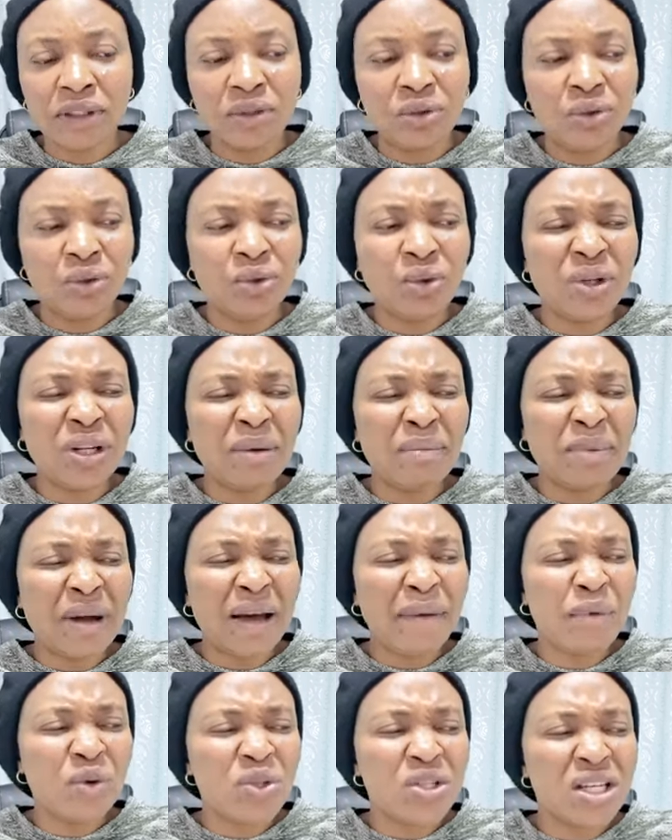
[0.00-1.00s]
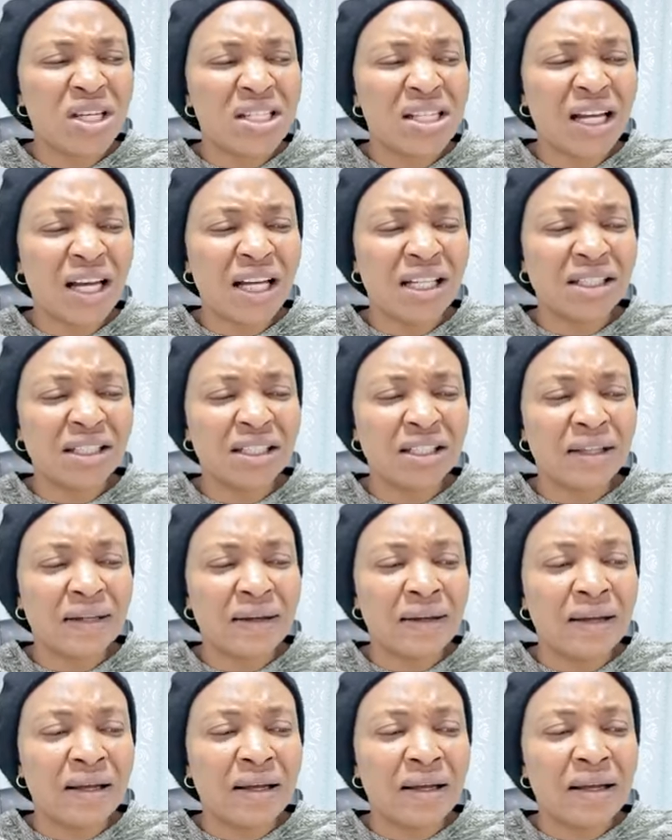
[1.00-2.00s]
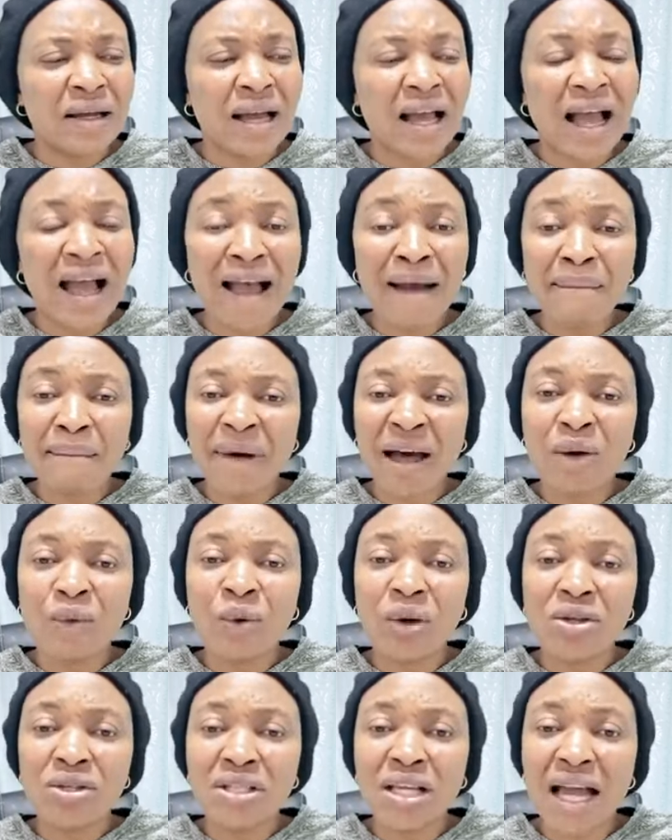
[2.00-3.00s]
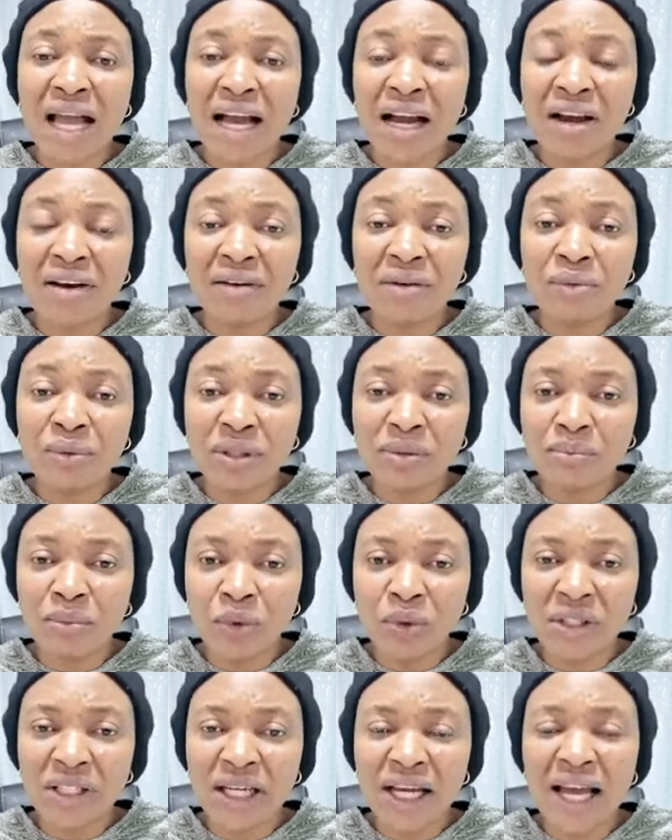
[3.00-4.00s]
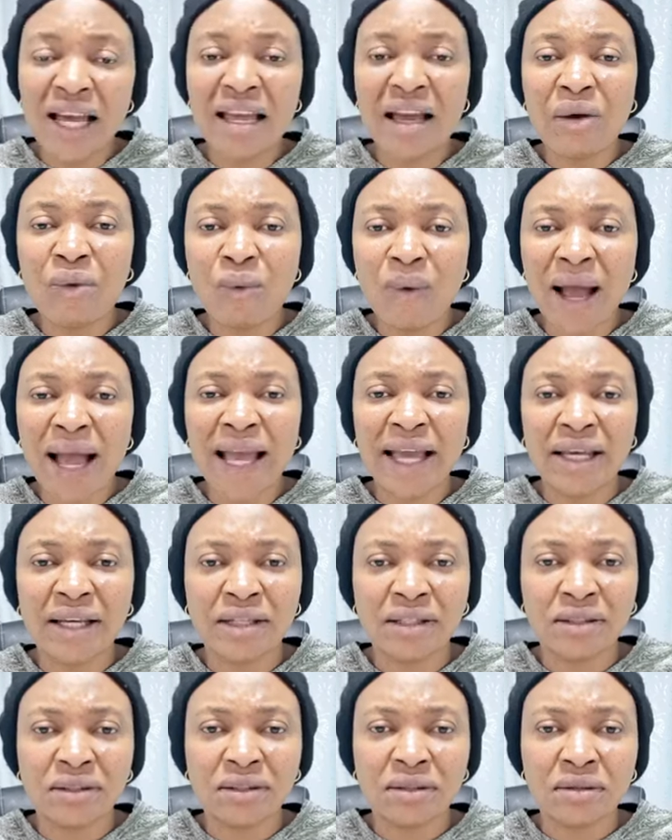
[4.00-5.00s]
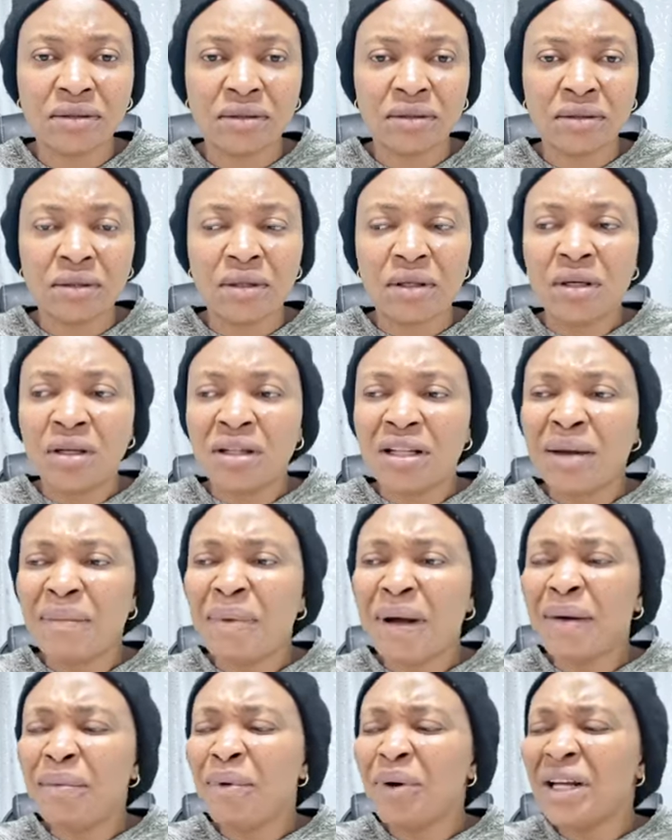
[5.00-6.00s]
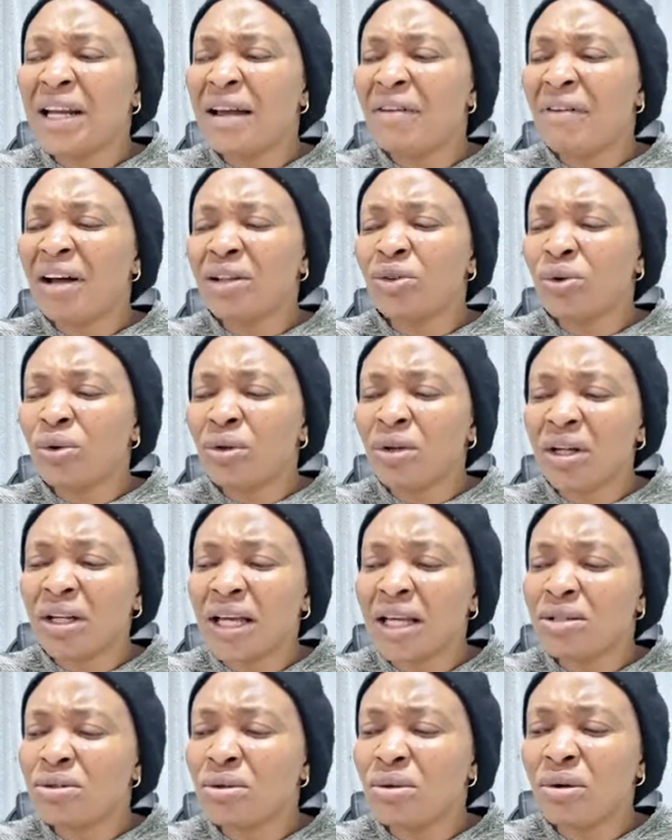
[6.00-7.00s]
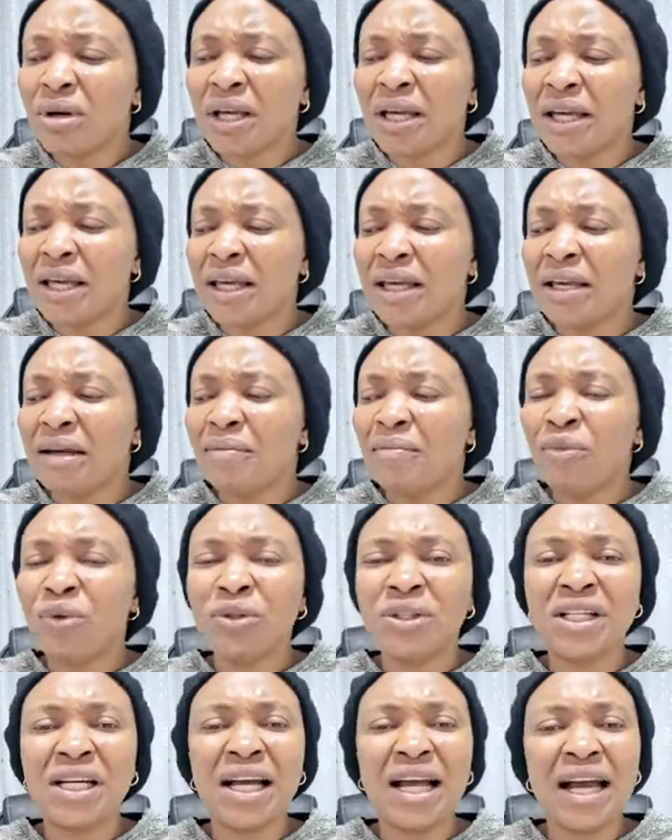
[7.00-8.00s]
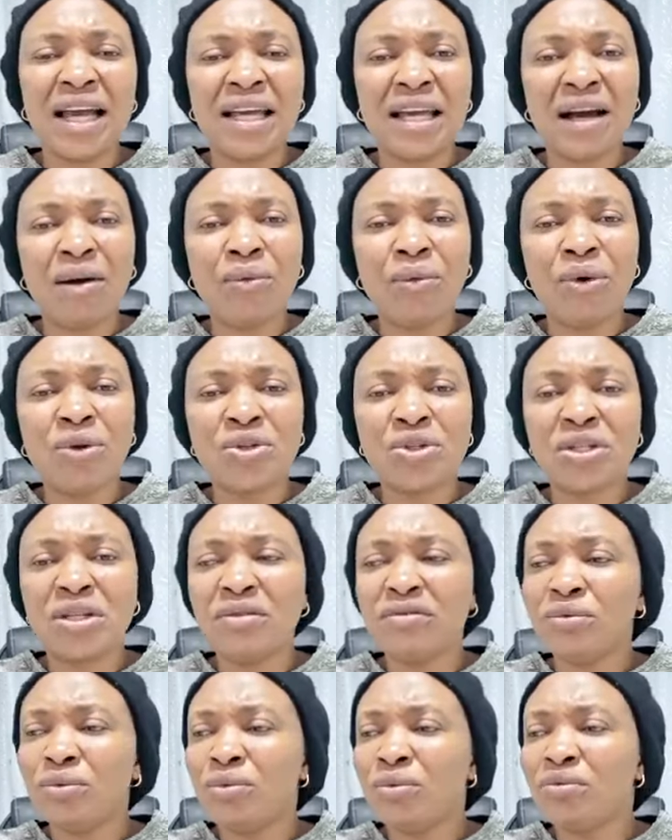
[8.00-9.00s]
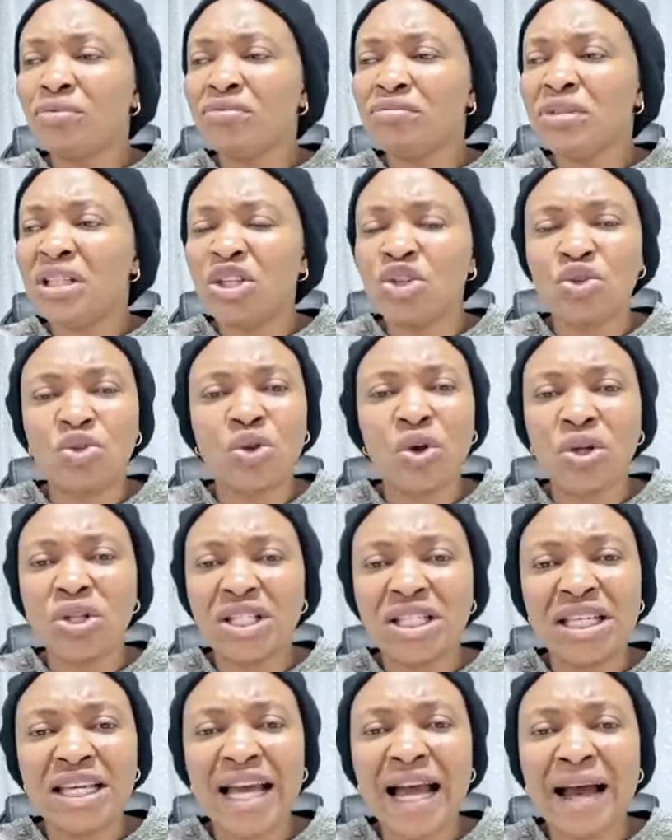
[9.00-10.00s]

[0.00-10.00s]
You know, the Bible says that Haman was angry with Mordecai. Why? The Bible never told us that, okay, Mordecai was even insulting